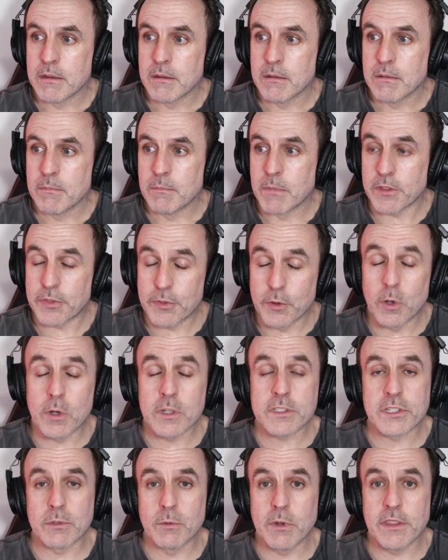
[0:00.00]
My
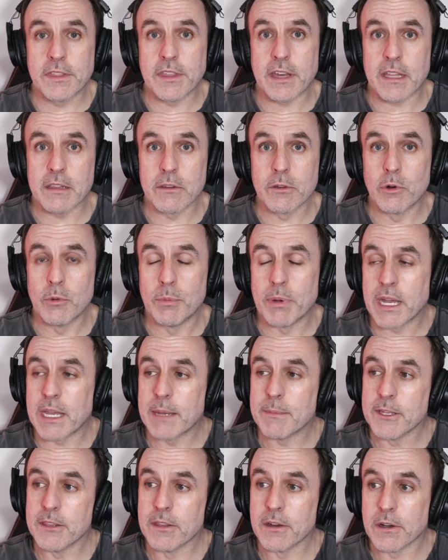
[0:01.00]
thoughts are with that little
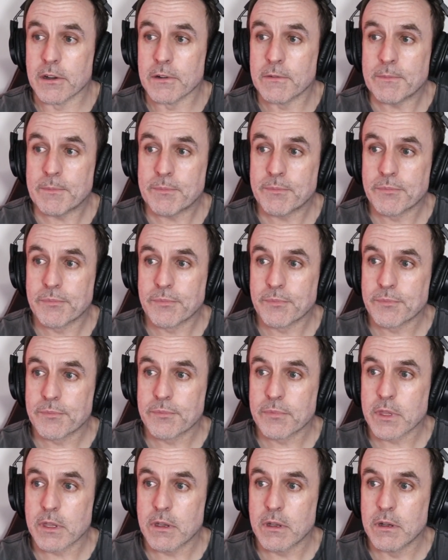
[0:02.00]
baby, though.
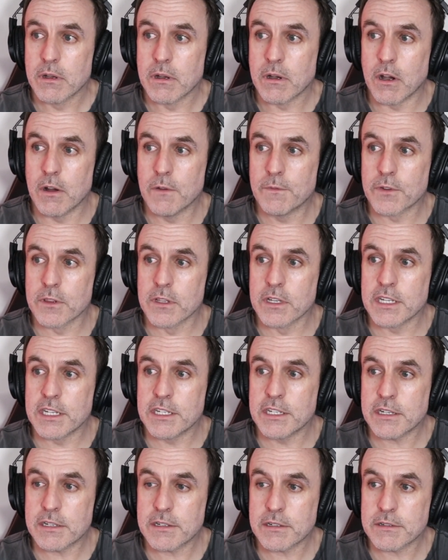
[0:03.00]

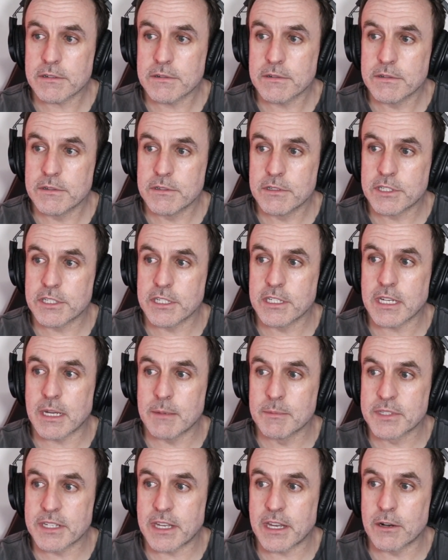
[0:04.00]
Hopefully, she
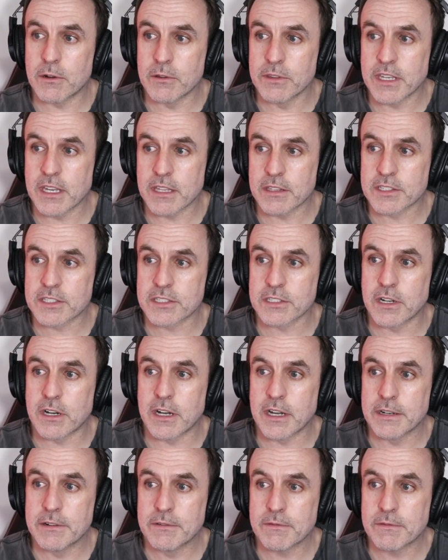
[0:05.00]
comes out on the other side.